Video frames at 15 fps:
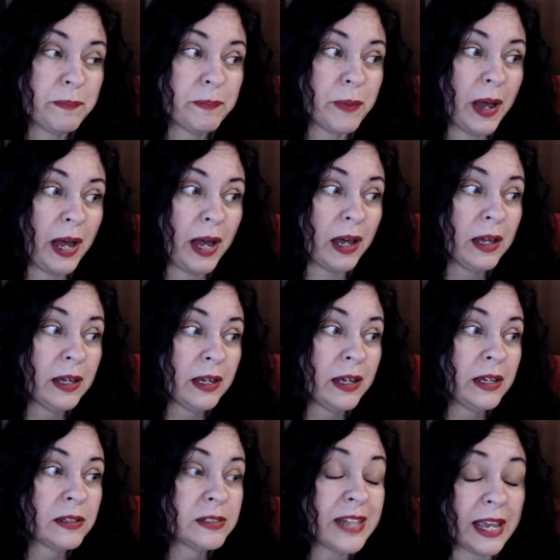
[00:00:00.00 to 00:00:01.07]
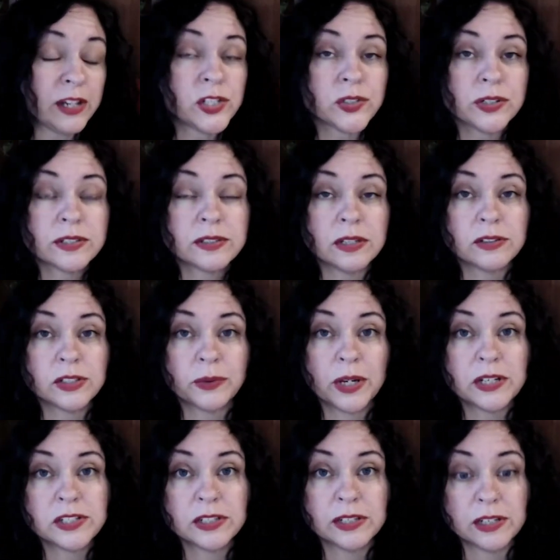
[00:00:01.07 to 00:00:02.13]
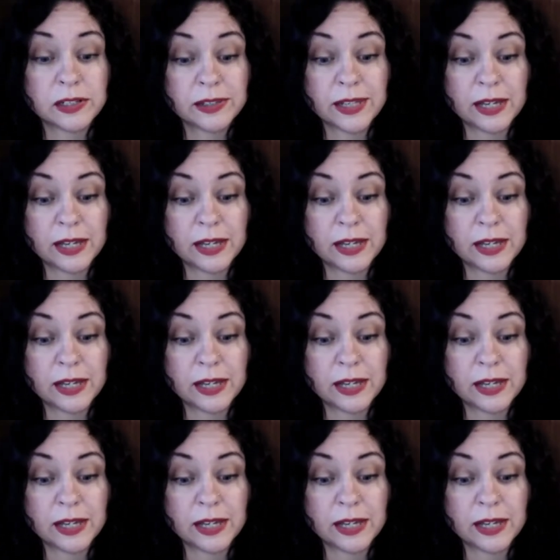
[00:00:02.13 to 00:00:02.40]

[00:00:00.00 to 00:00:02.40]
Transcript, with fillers: uh, dangerous situation that,